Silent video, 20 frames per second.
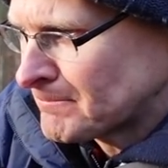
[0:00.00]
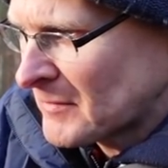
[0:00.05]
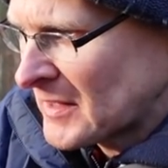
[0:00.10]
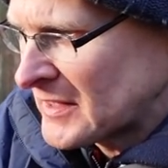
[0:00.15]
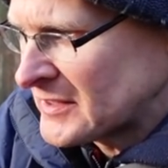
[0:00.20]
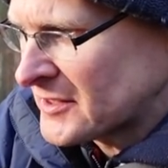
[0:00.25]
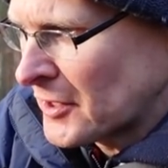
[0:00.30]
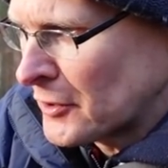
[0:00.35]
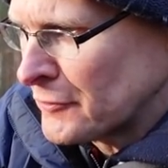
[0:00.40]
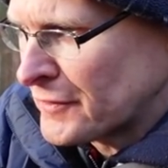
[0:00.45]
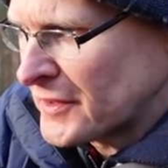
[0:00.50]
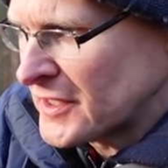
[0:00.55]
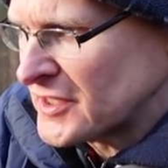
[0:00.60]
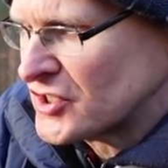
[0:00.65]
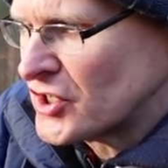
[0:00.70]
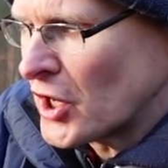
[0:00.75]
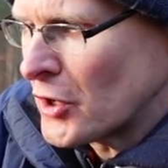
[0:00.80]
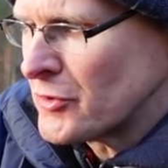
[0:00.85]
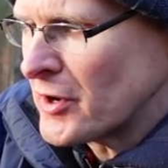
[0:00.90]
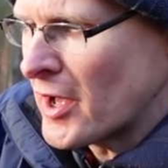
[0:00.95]
Let's go for this
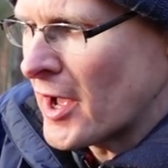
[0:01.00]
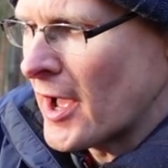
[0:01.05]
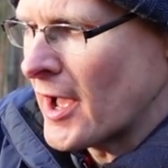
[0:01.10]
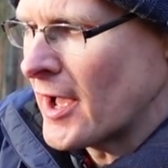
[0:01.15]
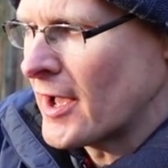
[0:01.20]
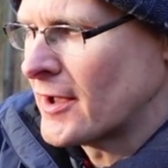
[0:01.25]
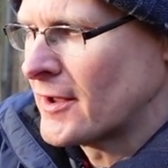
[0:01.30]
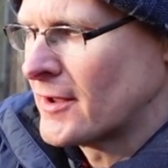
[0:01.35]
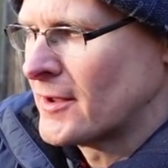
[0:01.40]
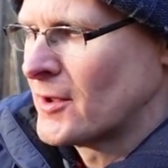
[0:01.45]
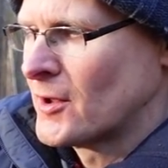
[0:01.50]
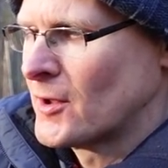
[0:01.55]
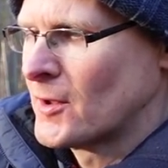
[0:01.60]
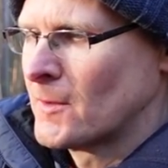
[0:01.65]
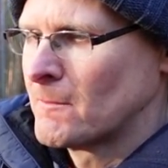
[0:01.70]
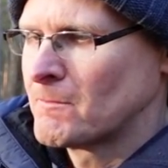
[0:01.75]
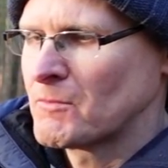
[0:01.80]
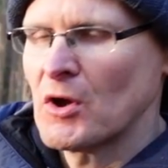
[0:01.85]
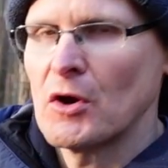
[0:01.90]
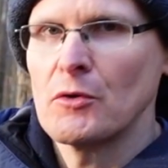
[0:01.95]
donut.
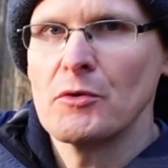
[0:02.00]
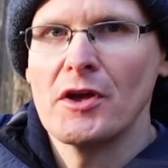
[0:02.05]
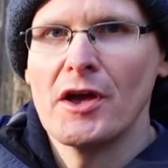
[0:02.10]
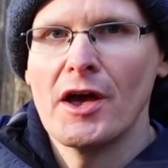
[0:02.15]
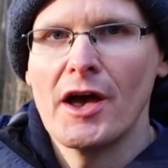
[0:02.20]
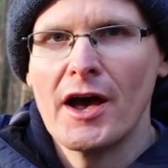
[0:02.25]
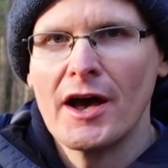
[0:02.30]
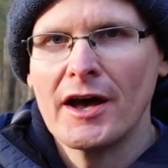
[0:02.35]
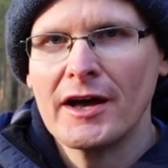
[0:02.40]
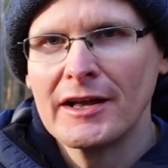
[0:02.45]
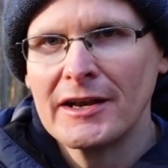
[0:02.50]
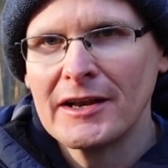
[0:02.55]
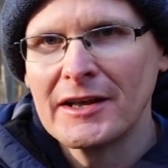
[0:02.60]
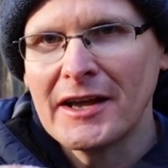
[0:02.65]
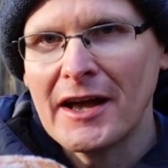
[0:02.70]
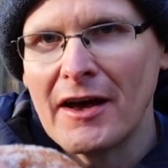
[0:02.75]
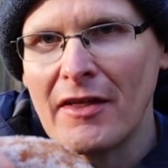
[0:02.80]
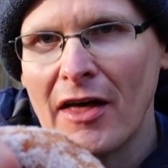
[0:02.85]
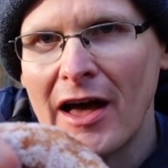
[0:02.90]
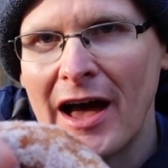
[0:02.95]
Oh yeah,
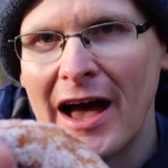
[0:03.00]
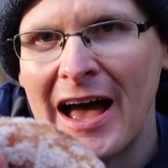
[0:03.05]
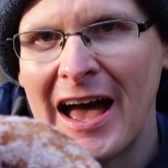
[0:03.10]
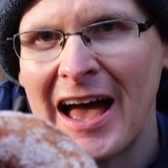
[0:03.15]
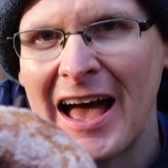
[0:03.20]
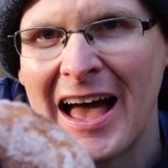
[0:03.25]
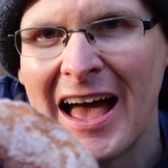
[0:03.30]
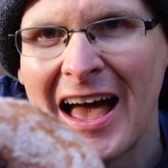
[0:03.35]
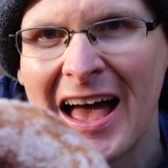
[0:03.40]
look at that.